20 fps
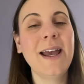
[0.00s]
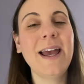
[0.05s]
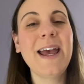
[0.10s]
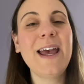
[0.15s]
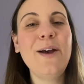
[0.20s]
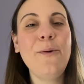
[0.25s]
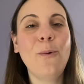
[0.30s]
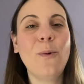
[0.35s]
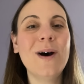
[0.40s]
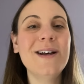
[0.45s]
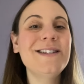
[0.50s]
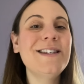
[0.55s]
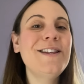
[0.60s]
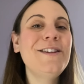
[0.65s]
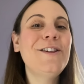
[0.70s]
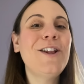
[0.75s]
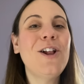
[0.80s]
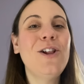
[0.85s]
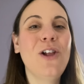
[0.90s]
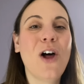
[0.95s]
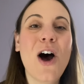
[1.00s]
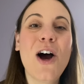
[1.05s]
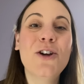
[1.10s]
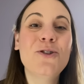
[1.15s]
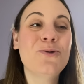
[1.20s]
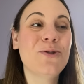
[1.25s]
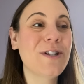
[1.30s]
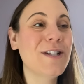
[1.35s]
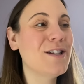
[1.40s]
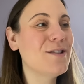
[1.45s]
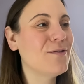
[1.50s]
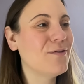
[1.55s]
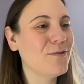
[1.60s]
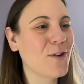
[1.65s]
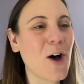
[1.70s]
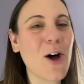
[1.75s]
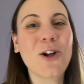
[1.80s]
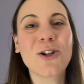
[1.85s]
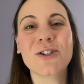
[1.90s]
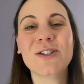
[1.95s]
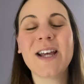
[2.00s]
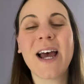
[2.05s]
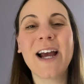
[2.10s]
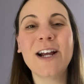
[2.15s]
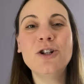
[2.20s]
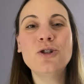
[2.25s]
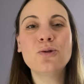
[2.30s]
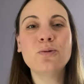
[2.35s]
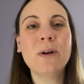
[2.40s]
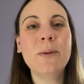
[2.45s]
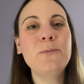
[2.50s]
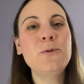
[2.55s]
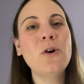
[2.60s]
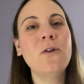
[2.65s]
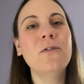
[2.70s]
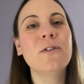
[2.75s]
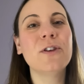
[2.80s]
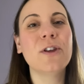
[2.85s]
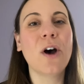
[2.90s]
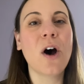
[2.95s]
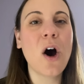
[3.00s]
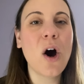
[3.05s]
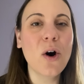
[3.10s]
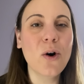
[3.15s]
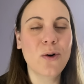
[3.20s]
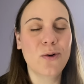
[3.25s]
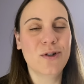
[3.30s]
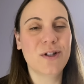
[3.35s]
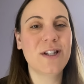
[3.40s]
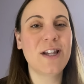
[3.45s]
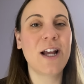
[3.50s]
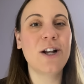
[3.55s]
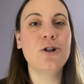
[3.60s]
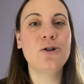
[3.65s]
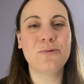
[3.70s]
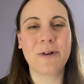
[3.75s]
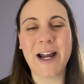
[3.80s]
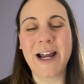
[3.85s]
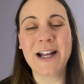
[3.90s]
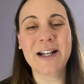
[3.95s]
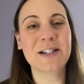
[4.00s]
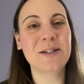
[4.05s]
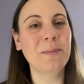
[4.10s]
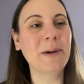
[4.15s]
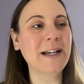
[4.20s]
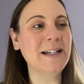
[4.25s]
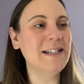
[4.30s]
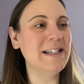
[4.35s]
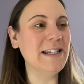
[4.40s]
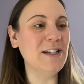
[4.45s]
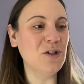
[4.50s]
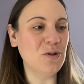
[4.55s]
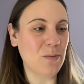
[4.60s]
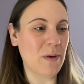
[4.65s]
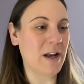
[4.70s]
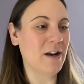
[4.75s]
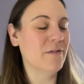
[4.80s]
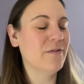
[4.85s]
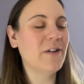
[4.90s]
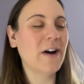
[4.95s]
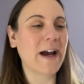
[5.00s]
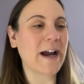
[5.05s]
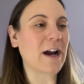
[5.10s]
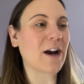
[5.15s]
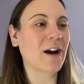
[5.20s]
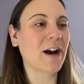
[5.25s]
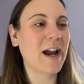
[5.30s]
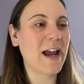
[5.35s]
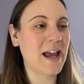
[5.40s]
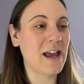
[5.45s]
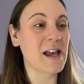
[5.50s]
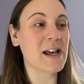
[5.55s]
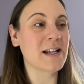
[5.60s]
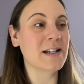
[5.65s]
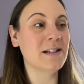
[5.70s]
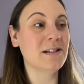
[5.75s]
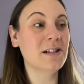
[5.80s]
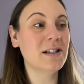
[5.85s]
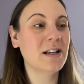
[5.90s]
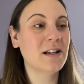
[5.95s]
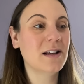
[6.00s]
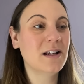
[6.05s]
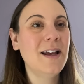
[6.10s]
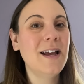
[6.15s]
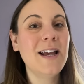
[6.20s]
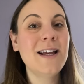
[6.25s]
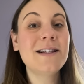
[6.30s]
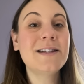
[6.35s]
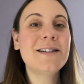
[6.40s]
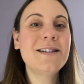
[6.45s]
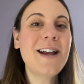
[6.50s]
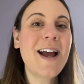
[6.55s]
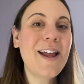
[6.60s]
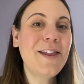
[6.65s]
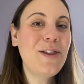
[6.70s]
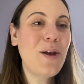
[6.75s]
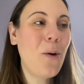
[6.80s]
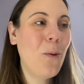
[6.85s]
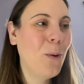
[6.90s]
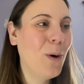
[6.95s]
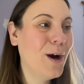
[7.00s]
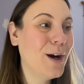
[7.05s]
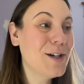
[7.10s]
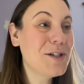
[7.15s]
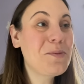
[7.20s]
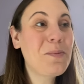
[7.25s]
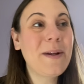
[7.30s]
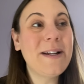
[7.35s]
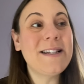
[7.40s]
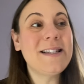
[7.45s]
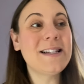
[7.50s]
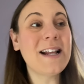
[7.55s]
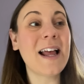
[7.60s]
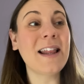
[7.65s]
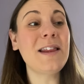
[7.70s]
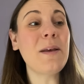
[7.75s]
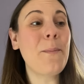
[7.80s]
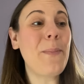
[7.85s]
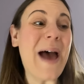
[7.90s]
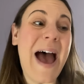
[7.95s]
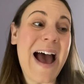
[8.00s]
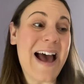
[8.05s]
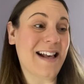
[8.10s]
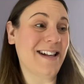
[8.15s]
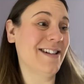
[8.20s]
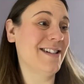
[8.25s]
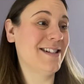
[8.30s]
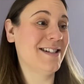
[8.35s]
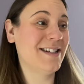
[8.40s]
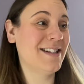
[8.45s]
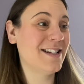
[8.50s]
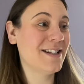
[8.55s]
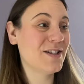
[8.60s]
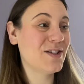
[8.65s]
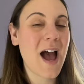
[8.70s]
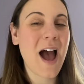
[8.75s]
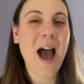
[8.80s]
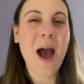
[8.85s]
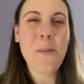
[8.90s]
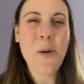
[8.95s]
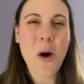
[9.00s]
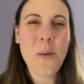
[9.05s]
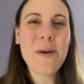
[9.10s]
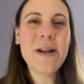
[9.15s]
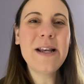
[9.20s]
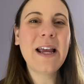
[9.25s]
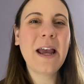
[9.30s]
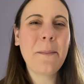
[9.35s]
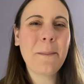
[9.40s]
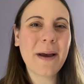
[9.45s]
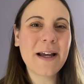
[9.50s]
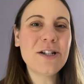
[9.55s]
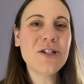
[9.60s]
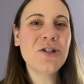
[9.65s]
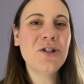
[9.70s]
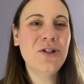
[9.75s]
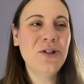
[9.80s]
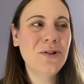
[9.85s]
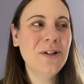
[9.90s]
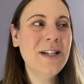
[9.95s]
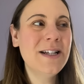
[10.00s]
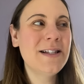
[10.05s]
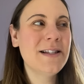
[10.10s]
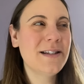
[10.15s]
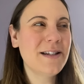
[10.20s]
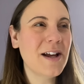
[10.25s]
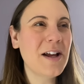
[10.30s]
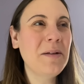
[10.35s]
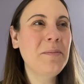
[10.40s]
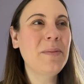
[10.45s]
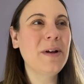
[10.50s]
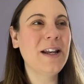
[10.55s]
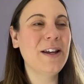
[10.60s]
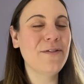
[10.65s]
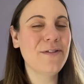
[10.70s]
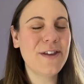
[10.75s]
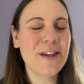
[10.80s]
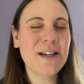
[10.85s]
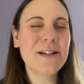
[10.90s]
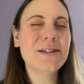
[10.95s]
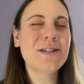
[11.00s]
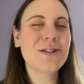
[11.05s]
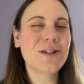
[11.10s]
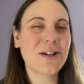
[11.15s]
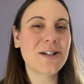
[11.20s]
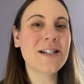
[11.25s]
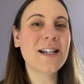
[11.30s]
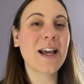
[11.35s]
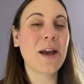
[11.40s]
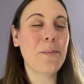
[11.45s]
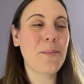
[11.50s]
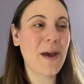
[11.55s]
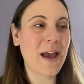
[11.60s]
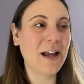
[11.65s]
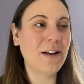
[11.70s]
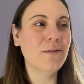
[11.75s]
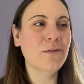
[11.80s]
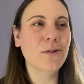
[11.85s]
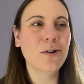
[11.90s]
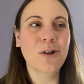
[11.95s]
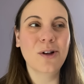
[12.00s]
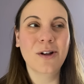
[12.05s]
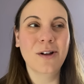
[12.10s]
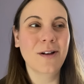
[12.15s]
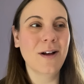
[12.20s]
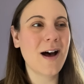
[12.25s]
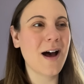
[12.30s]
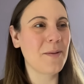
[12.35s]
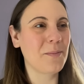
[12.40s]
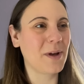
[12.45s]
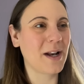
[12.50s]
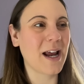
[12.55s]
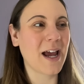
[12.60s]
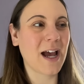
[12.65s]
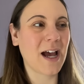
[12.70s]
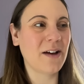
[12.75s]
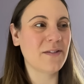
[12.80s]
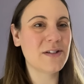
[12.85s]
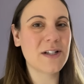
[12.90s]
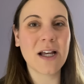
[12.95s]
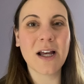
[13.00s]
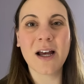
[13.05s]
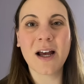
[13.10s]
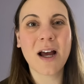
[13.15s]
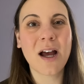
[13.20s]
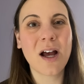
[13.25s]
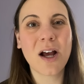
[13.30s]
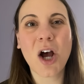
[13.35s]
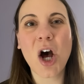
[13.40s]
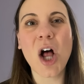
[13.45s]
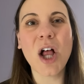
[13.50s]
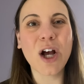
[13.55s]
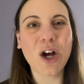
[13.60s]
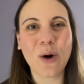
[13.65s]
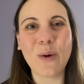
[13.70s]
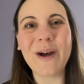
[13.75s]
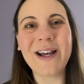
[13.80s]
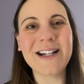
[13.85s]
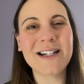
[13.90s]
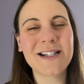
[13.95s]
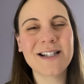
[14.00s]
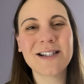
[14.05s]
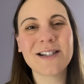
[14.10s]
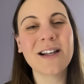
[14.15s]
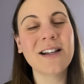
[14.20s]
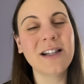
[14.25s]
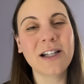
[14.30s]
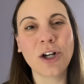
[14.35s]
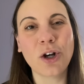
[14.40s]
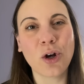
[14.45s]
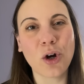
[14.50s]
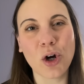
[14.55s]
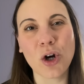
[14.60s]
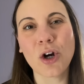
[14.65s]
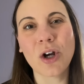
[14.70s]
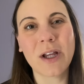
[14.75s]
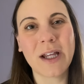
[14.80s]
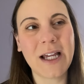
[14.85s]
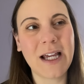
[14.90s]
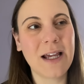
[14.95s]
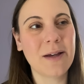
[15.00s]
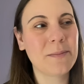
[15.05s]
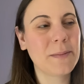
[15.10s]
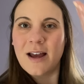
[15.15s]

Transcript: It wasn't the laundry's fault. I tripped over the hose that drains my dehumidifier, and it's not the worst, but it's not the best. I'm hoping to get my to-do list done, but if things start to get painful, I'm gonna have to call it quits a little early.